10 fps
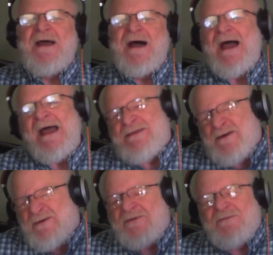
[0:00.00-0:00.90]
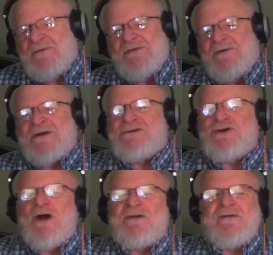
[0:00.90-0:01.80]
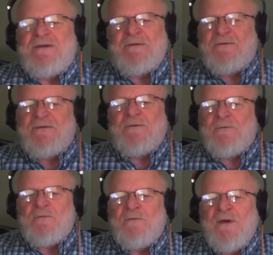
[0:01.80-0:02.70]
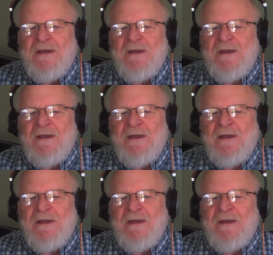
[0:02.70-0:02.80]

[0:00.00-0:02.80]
and they're constructed to